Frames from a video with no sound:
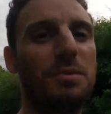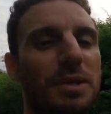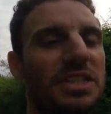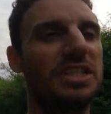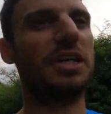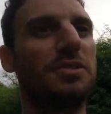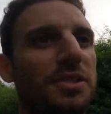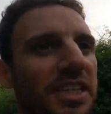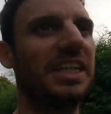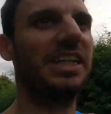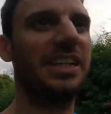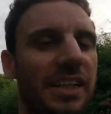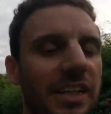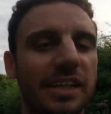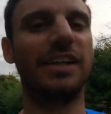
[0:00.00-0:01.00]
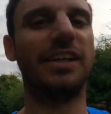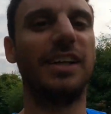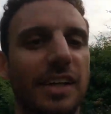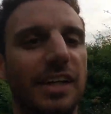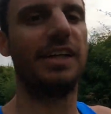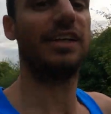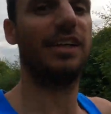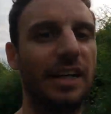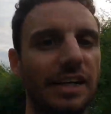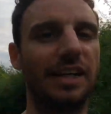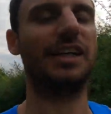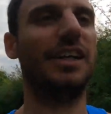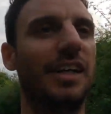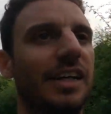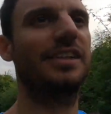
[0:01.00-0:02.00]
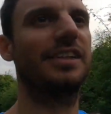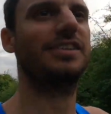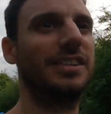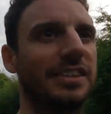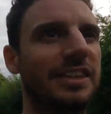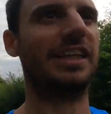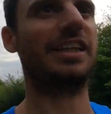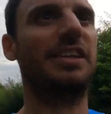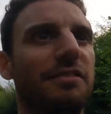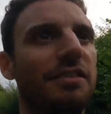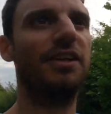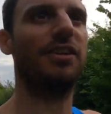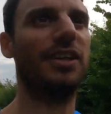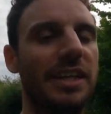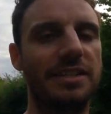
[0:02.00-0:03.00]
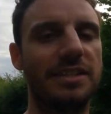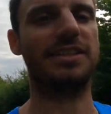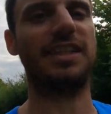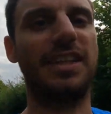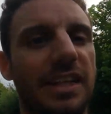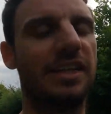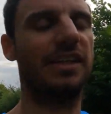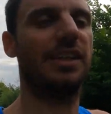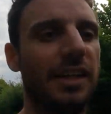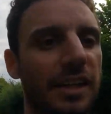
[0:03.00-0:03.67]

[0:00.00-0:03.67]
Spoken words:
we shall see. Just taking it very easy